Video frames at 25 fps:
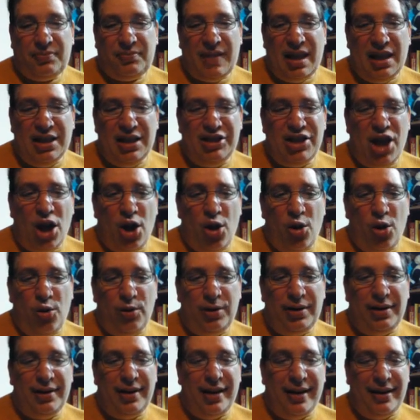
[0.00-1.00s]

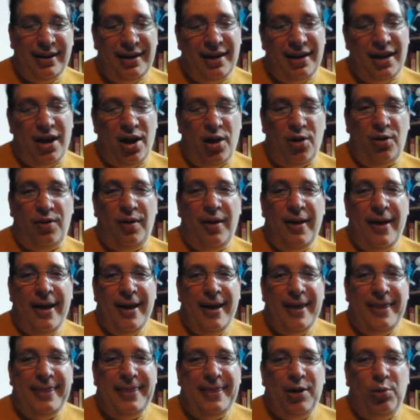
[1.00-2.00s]
So, you know,
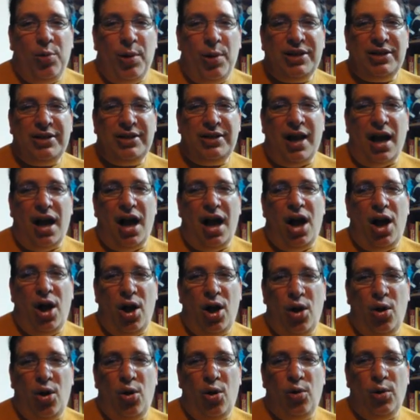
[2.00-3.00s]
there wasn't a
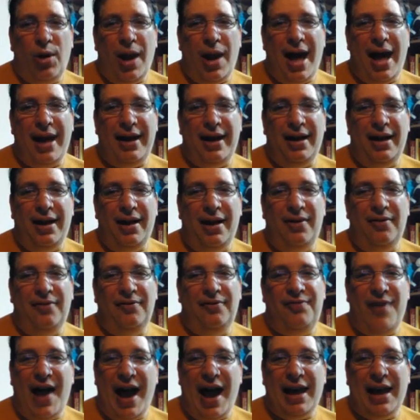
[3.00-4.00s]
whole lot
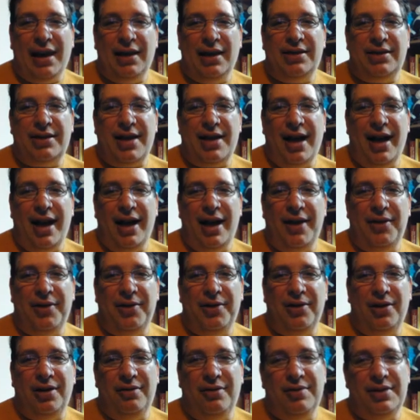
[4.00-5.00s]
of violence
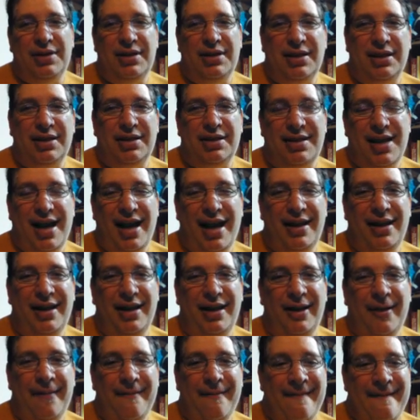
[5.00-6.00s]
either. It's kind
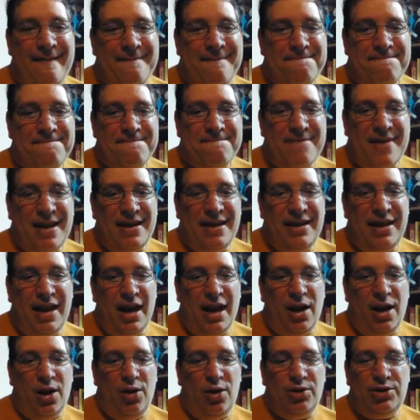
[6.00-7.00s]
of, you
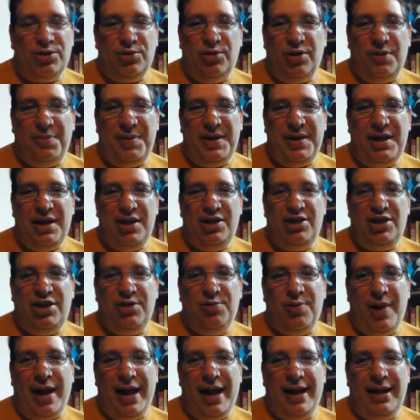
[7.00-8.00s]
know, sort of PG
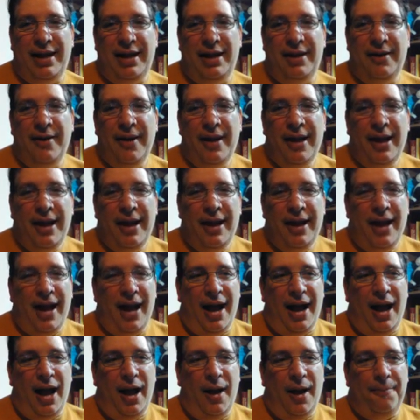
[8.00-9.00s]
rated.
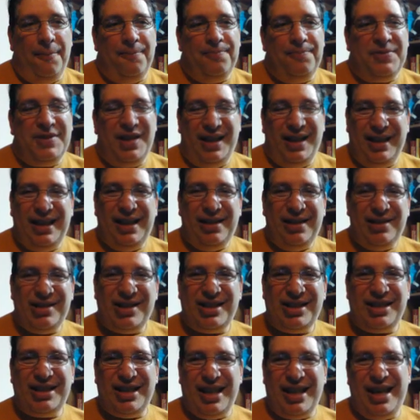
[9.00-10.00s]
It's a little
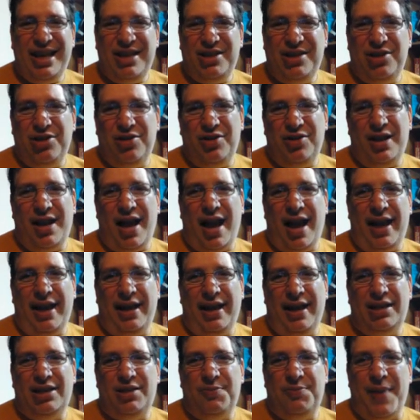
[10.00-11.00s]
sleazier than I
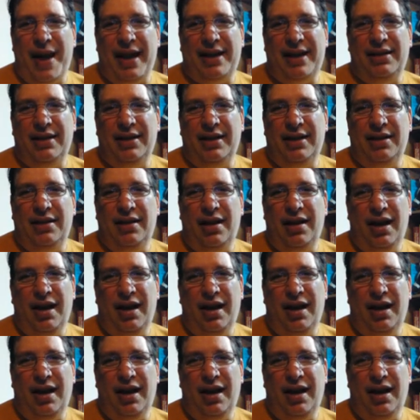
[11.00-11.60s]
expected.